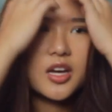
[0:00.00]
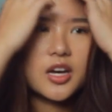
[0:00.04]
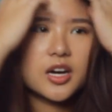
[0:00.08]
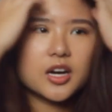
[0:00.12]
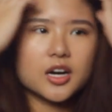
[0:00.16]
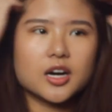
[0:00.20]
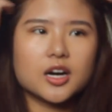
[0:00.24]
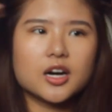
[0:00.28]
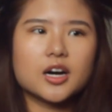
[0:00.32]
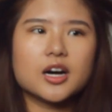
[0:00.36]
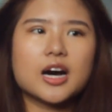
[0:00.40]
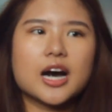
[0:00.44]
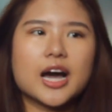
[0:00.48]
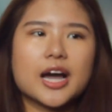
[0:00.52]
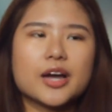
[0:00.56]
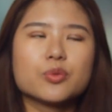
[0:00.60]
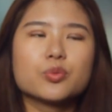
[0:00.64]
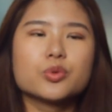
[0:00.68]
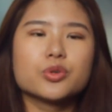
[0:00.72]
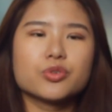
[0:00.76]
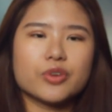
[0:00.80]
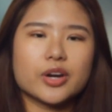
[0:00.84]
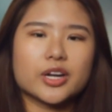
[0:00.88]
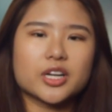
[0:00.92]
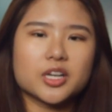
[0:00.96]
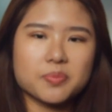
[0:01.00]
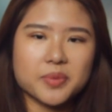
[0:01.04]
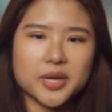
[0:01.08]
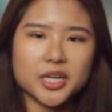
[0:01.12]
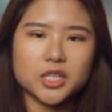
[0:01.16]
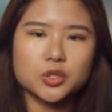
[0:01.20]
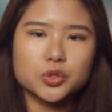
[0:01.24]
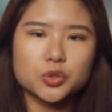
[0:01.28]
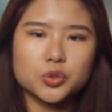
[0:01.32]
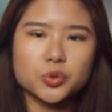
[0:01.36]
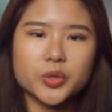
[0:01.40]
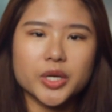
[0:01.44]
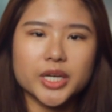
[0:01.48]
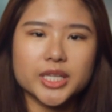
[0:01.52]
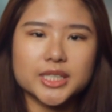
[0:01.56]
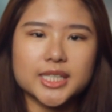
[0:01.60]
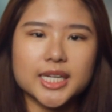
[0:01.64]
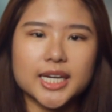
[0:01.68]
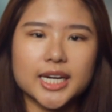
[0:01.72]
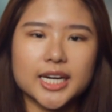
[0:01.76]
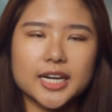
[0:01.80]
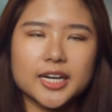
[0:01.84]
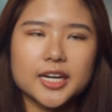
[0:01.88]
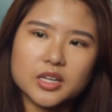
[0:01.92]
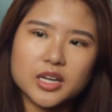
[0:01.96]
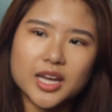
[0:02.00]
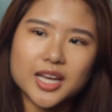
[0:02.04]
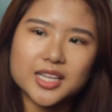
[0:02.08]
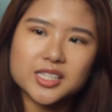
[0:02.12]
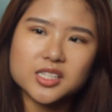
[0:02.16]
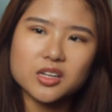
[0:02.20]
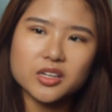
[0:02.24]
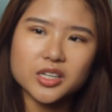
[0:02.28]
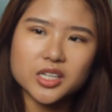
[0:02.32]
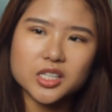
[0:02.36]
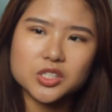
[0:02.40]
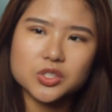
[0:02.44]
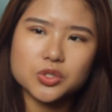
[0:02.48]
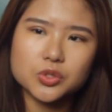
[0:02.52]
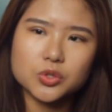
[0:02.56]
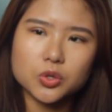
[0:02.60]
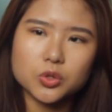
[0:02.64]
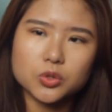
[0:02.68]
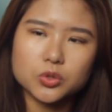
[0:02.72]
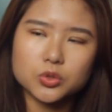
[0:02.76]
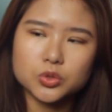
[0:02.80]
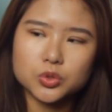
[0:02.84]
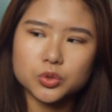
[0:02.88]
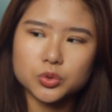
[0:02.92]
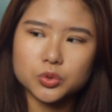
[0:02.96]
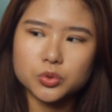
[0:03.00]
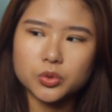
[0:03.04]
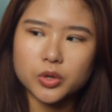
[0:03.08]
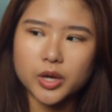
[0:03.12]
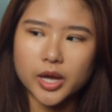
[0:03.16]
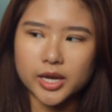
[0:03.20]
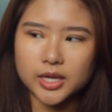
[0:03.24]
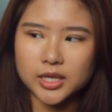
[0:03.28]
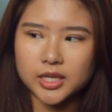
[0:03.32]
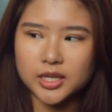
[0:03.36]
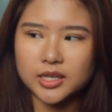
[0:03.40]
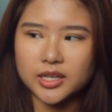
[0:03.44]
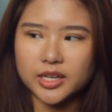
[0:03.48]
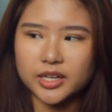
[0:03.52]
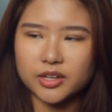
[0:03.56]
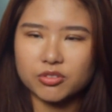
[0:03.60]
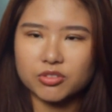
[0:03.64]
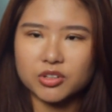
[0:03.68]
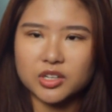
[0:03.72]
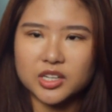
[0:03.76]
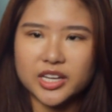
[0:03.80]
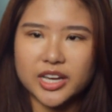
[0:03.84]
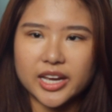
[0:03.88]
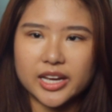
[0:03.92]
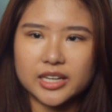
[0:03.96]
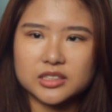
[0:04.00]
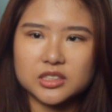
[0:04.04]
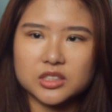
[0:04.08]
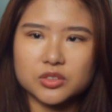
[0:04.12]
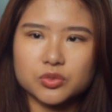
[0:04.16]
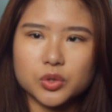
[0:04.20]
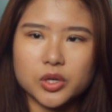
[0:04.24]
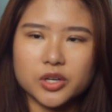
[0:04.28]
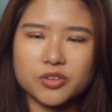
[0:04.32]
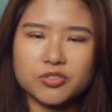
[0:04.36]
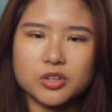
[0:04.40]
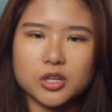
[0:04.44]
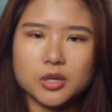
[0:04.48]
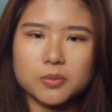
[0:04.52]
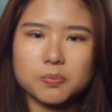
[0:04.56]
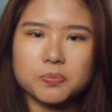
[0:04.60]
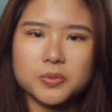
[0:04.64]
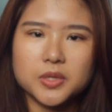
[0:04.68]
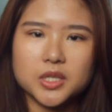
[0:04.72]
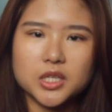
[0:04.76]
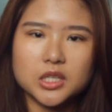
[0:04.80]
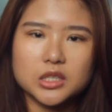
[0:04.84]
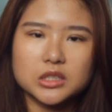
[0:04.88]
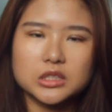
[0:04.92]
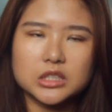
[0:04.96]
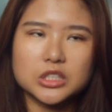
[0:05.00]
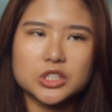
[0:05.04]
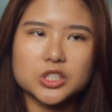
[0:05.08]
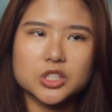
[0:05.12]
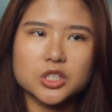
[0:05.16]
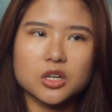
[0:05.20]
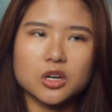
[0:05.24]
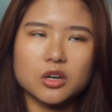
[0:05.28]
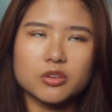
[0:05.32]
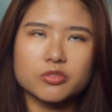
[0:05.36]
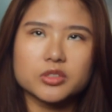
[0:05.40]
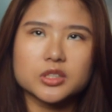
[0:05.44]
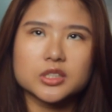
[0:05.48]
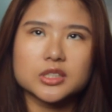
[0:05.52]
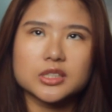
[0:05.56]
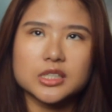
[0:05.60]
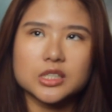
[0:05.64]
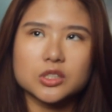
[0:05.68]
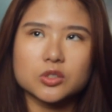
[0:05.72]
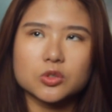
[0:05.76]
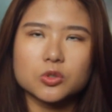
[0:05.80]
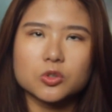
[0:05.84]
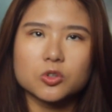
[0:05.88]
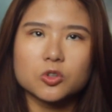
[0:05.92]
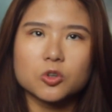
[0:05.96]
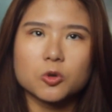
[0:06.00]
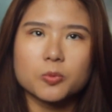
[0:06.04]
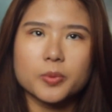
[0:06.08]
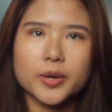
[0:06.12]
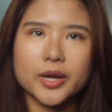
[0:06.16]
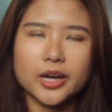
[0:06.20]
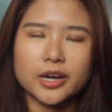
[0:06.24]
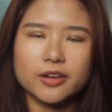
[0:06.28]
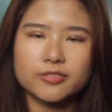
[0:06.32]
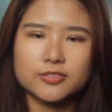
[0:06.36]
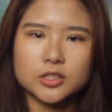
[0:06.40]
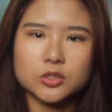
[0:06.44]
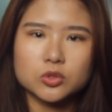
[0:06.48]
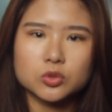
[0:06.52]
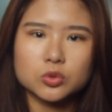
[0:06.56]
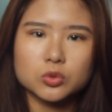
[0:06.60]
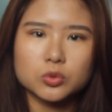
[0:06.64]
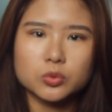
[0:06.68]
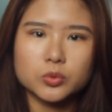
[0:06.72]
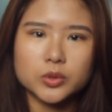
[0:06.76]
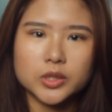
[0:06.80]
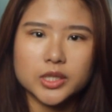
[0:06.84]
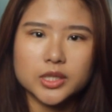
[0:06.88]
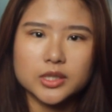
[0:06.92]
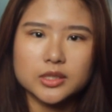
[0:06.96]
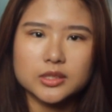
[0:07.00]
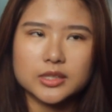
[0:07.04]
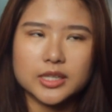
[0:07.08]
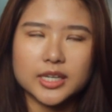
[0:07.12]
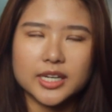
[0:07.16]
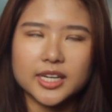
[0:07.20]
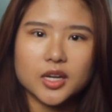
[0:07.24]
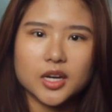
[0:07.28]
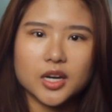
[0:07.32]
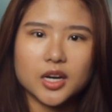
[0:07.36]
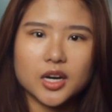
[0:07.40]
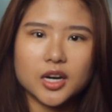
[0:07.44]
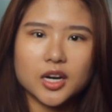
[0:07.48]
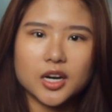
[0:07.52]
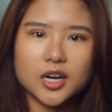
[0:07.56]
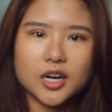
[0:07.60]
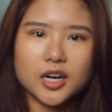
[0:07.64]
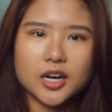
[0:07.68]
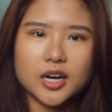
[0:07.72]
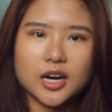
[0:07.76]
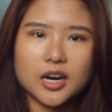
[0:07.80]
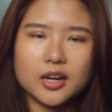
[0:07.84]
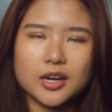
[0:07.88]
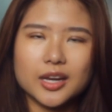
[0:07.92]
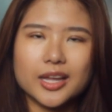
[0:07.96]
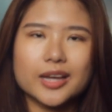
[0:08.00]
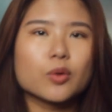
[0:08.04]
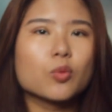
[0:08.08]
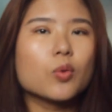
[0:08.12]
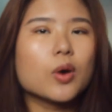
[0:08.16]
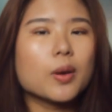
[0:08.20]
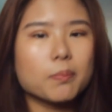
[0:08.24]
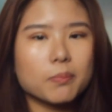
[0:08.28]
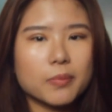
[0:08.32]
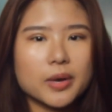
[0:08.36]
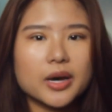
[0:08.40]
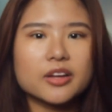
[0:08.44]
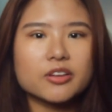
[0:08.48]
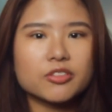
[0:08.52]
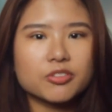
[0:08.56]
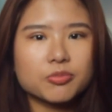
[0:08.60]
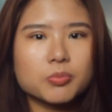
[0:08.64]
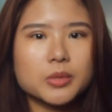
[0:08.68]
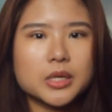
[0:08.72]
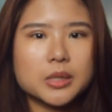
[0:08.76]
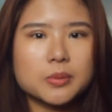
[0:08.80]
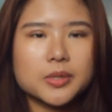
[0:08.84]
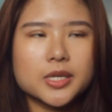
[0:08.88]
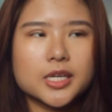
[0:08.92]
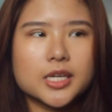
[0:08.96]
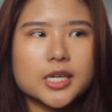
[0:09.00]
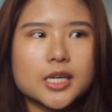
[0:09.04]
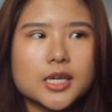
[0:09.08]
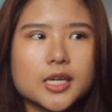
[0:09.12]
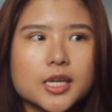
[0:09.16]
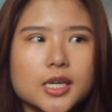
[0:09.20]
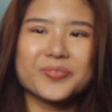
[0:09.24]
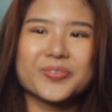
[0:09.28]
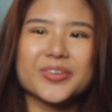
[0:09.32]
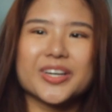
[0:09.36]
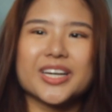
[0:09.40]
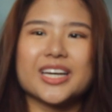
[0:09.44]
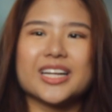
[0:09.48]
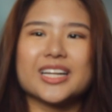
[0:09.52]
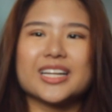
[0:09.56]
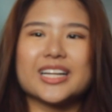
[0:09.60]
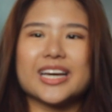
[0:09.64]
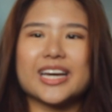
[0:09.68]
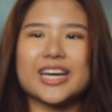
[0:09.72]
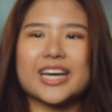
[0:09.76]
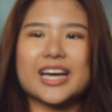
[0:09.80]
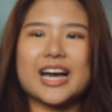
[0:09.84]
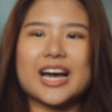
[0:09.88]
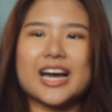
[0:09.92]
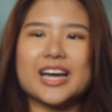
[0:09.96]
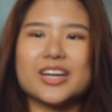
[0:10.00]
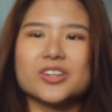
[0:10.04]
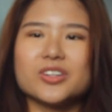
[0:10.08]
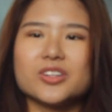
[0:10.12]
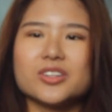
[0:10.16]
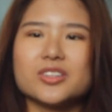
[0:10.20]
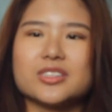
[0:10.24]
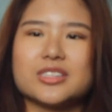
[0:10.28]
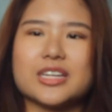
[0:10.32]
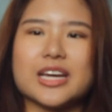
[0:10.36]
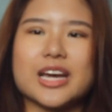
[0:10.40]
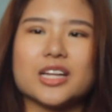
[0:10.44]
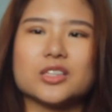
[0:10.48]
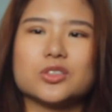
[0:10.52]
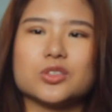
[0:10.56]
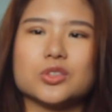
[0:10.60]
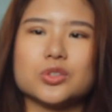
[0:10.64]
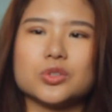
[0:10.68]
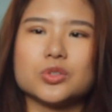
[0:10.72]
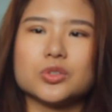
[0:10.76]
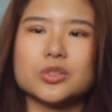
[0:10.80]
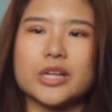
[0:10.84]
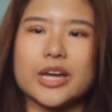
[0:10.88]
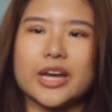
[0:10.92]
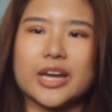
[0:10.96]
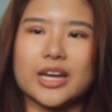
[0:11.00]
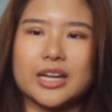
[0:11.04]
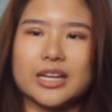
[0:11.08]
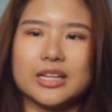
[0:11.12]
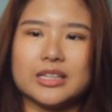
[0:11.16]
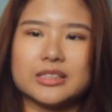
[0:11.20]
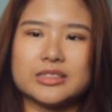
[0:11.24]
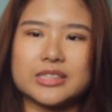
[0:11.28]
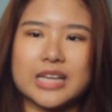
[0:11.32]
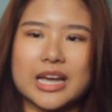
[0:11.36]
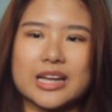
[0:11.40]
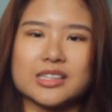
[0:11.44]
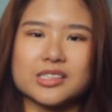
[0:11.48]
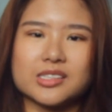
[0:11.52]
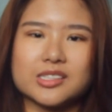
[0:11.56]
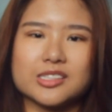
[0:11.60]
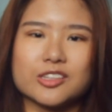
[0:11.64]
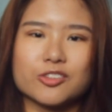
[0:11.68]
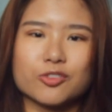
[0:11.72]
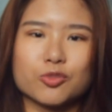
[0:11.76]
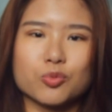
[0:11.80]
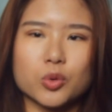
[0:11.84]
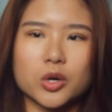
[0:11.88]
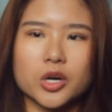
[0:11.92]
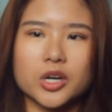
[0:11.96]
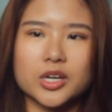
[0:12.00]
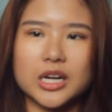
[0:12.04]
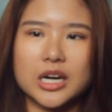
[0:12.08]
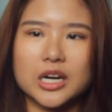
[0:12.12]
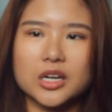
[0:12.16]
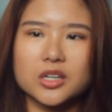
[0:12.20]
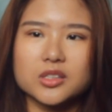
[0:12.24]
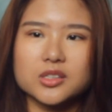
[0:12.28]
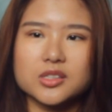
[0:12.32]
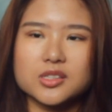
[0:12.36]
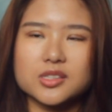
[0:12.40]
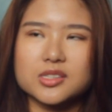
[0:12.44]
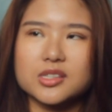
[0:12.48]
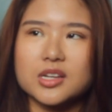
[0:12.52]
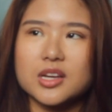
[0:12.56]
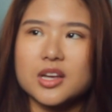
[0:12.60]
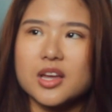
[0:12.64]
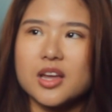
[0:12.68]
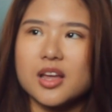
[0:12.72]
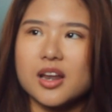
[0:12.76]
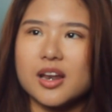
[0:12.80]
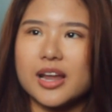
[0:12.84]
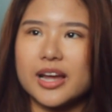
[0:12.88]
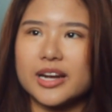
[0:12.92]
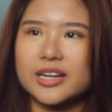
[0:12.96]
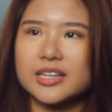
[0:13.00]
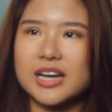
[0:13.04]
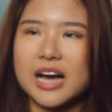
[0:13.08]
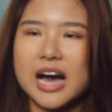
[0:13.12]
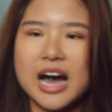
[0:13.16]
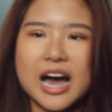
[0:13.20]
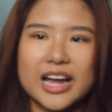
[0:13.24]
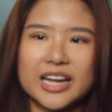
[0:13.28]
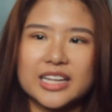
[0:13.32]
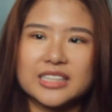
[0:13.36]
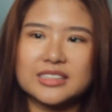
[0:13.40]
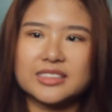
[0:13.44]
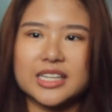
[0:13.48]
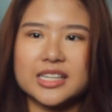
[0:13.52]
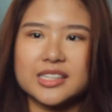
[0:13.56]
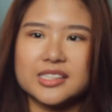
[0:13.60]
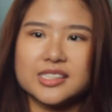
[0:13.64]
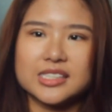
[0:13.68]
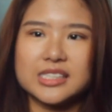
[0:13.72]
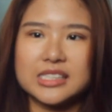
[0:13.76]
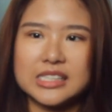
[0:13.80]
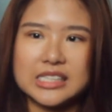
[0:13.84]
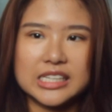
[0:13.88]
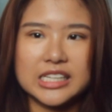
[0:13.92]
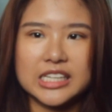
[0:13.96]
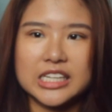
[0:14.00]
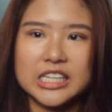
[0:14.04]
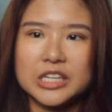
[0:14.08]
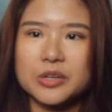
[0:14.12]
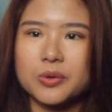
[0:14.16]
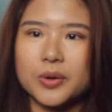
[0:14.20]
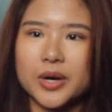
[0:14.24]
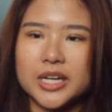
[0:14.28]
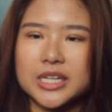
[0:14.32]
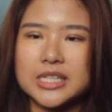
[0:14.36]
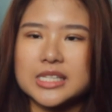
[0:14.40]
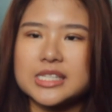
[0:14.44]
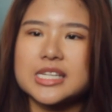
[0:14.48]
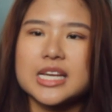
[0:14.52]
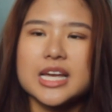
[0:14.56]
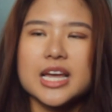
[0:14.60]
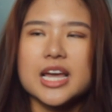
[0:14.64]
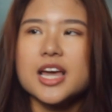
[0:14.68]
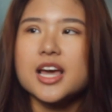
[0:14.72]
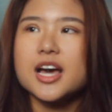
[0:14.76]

I would recommend 2 weeks as long as you don't do any like really active work. If you're a PE teacher, obviously don't go back after 2 weeks, like 1 month maybe. But like, I don't dare to do like intensive workouts, like the high intensity ones.